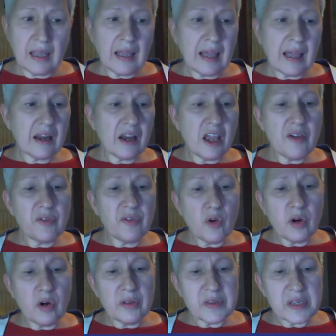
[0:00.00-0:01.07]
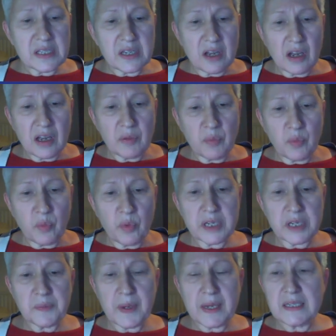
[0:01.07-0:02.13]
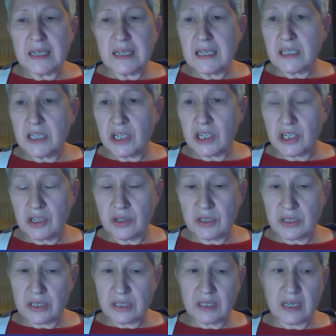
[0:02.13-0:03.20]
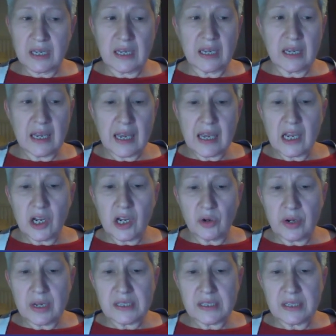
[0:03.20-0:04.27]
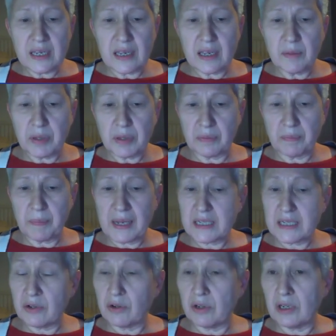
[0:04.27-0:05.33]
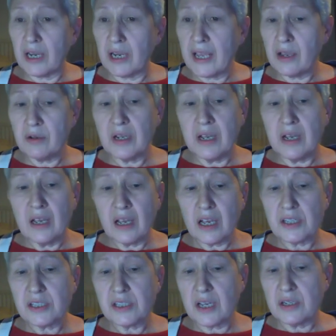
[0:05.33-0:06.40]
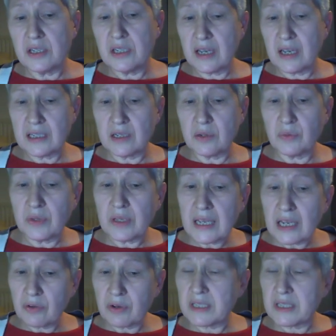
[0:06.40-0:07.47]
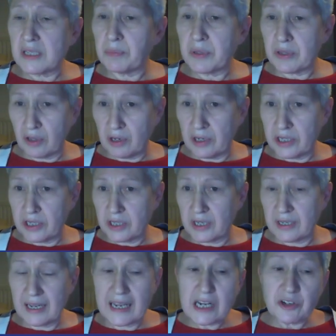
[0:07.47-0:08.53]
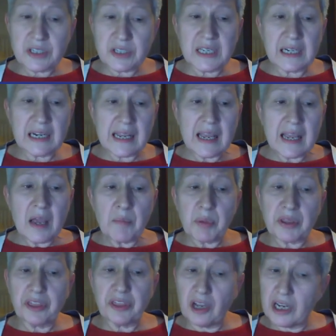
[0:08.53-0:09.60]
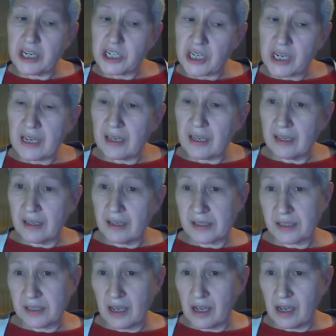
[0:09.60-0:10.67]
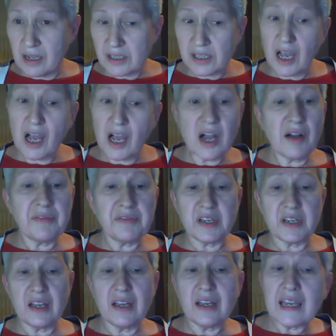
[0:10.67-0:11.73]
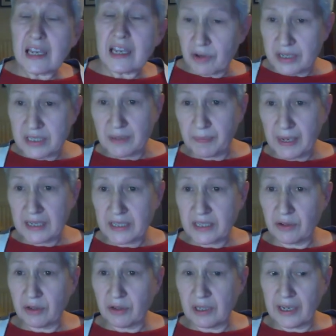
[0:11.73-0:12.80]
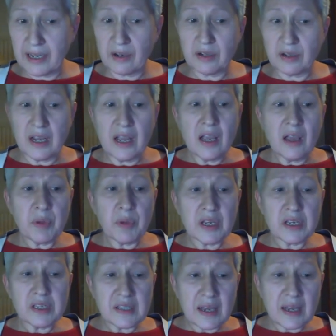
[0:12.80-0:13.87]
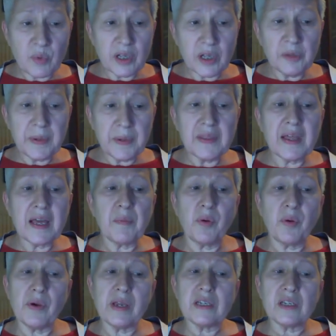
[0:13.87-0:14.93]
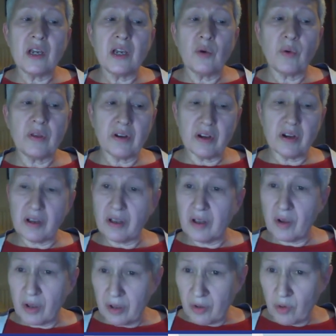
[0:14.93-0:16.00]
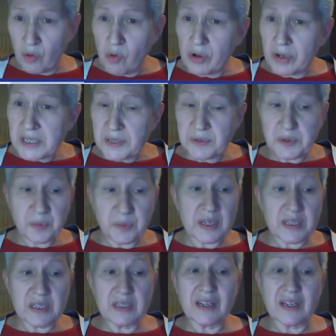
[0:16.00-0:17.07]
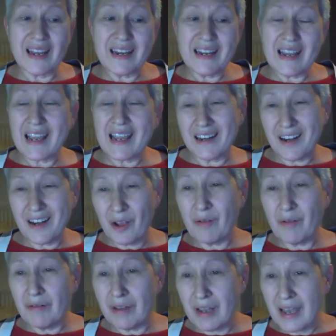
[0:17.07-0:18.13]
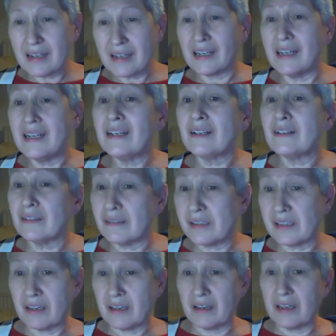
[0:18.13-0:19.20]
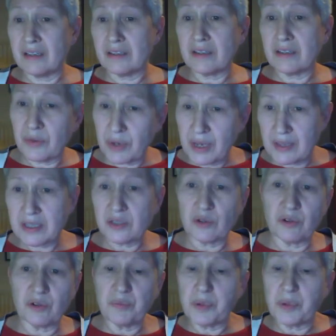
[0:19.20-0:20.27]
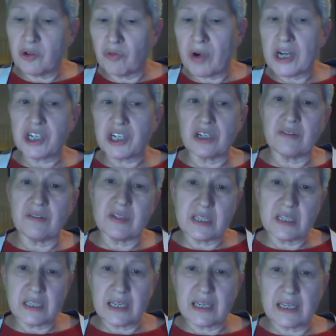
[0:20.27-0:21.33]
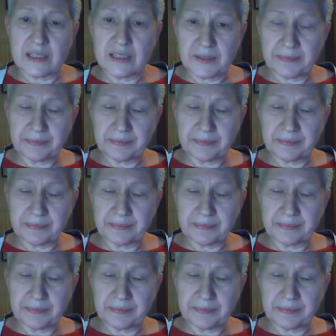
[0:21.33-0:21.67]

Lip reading: And over all of this time, we're expecting in tissues to see increasing bacterial load associated with increasing pathology. Now, interestingly, pathology starts after increasing bacterial load, because there will be that point where there are organisms present and yet no clinical signs. So we get this sort of progression of disease.